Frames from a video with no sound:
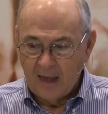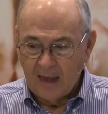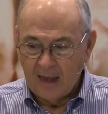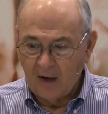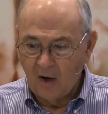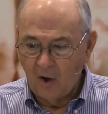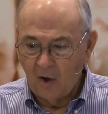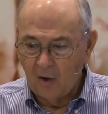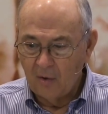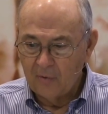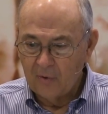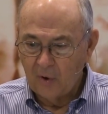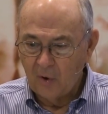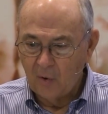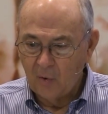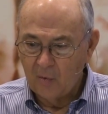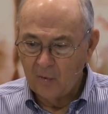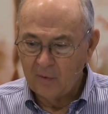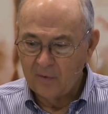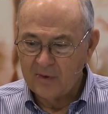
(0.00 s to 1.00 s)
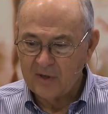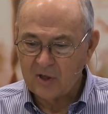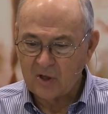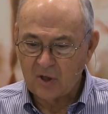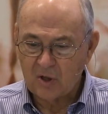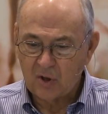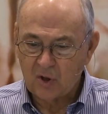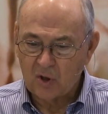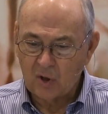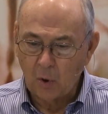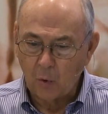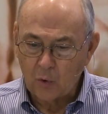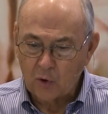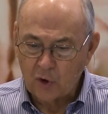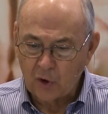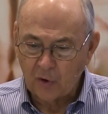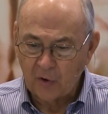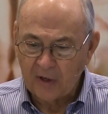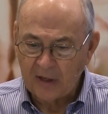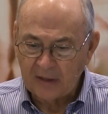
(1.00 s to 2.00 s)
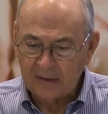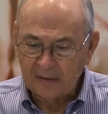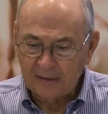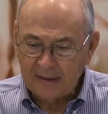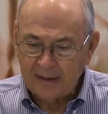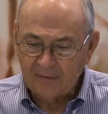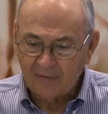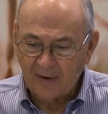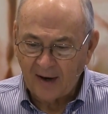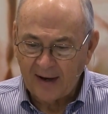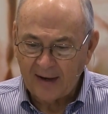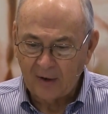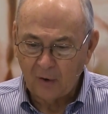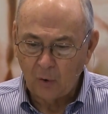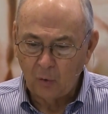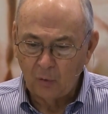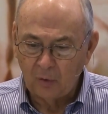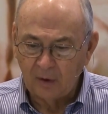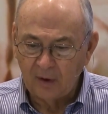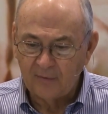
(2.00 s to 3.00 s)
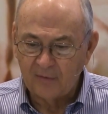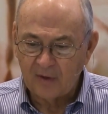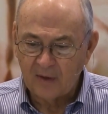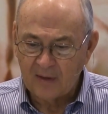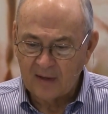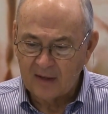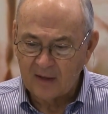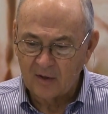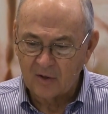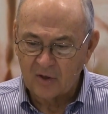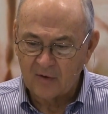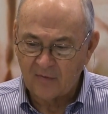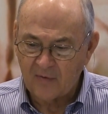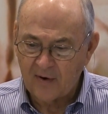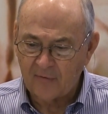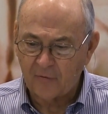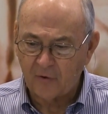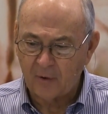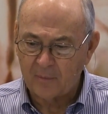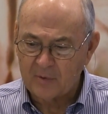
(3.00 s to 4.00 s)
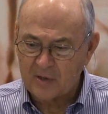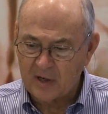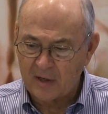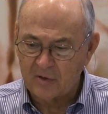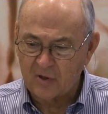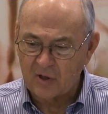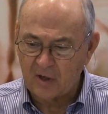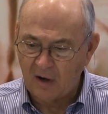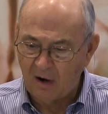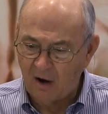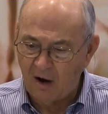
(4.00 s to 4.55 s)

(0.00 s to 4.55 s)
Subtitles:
And although this sojourning Levite who lived in the hills of Ephraim sounds an